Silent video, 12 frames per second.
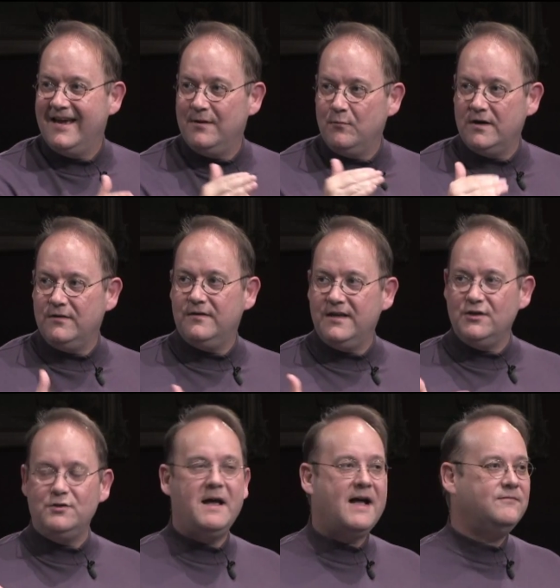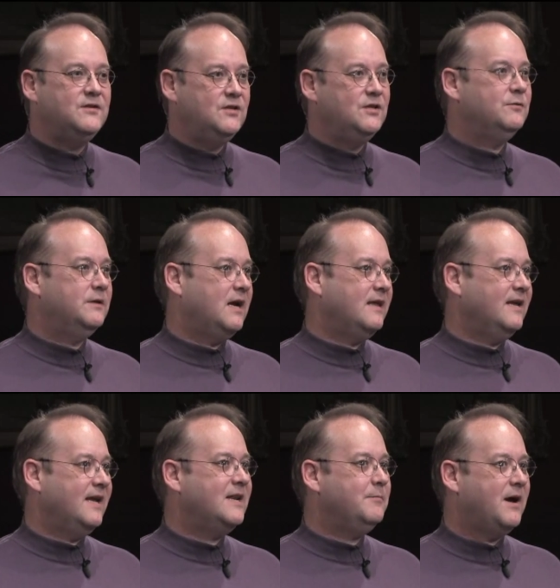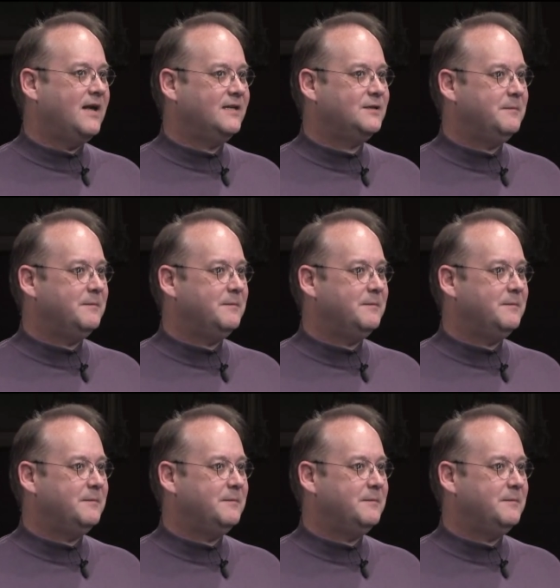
And one of the things you have to do, and I think any pilot,